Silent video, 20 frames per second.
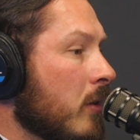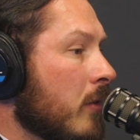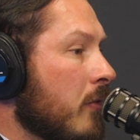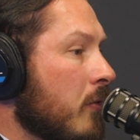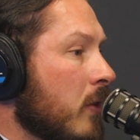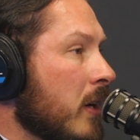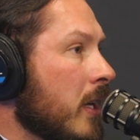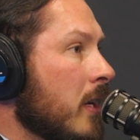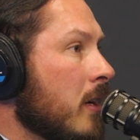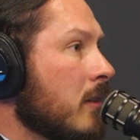It'll
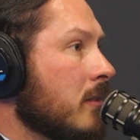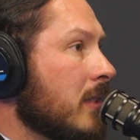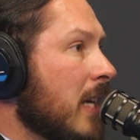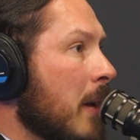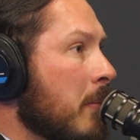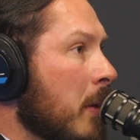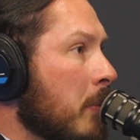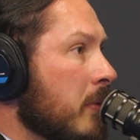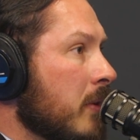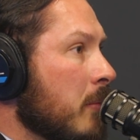free your
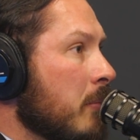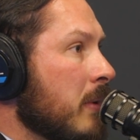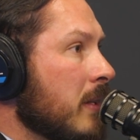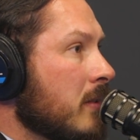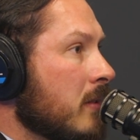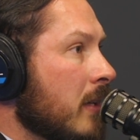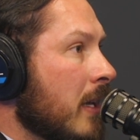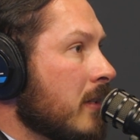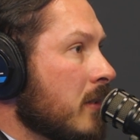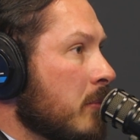time up at the
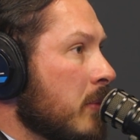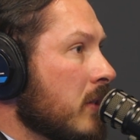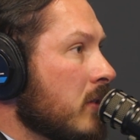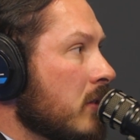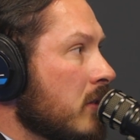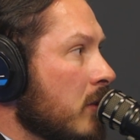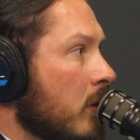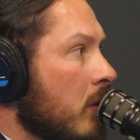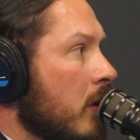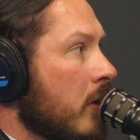business as a
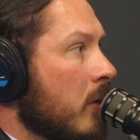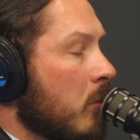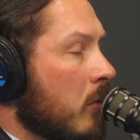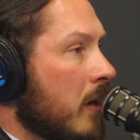business owner to